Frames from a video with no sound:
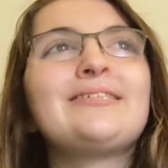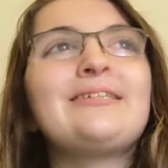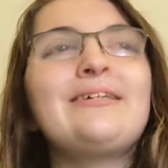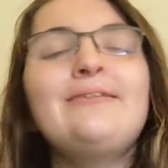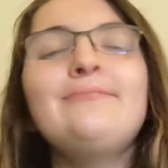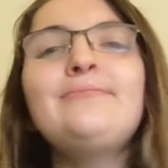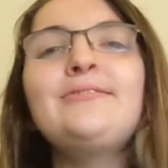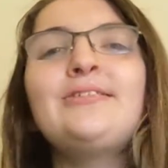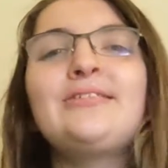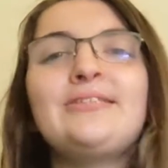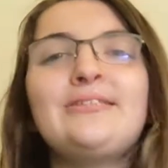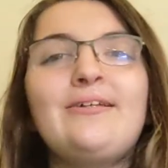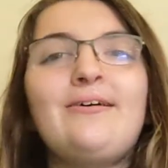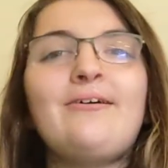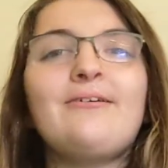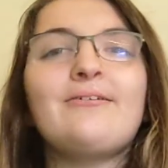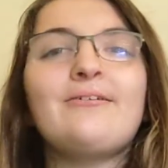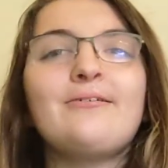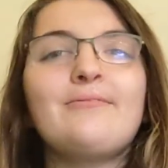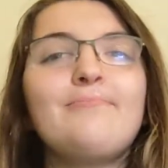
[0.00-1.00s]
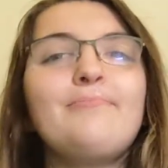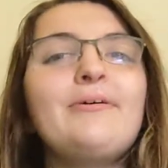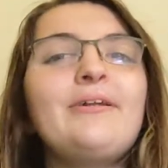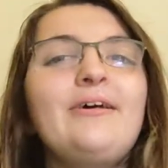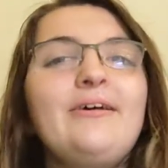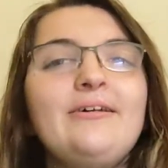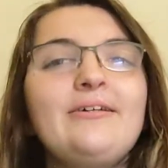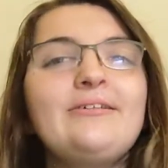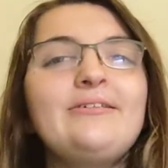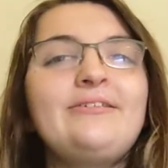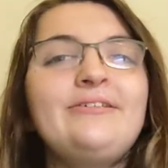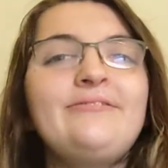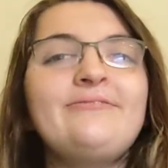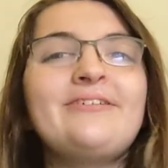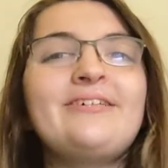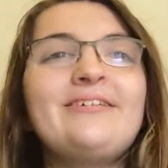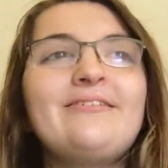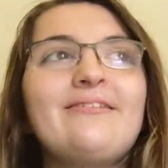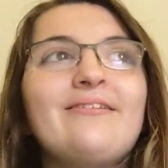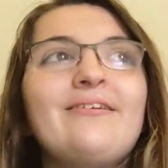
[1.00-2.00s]
It would suck, but I could do
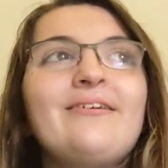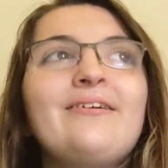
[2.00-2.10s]
it.